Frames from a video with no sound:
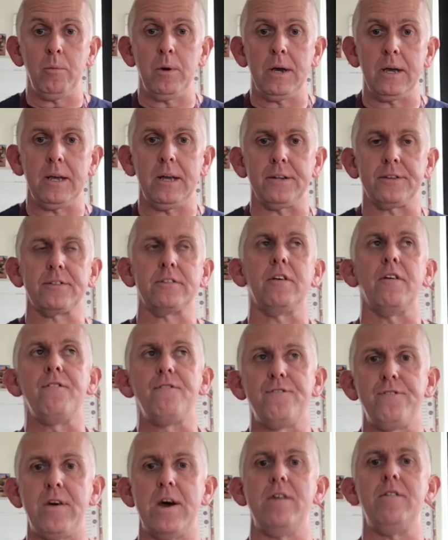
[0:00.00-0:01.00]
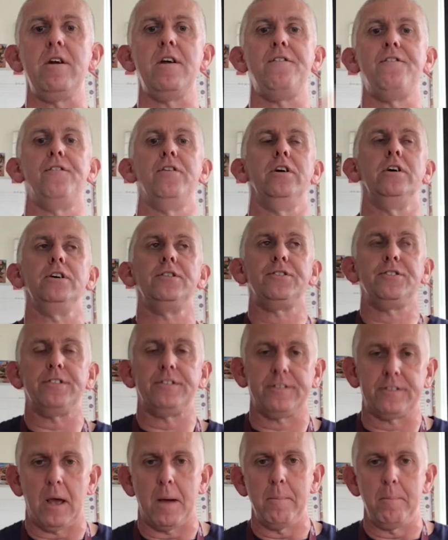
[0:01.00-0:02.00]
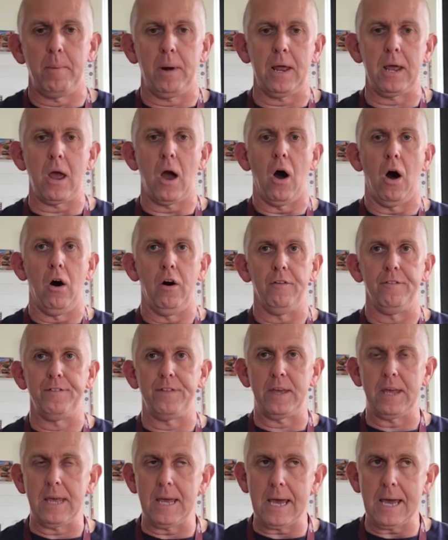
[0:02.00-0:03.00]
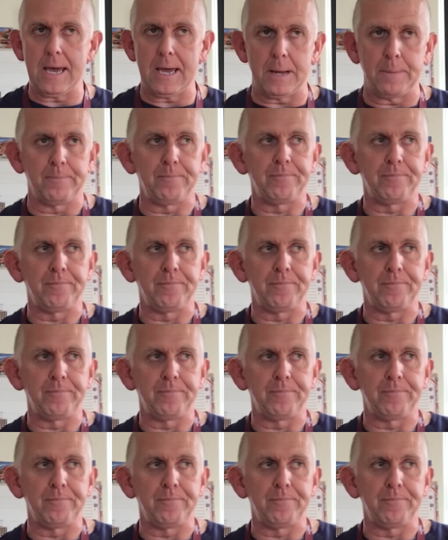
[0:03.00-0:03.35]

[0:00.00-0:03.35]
It's the very first assembly of the year.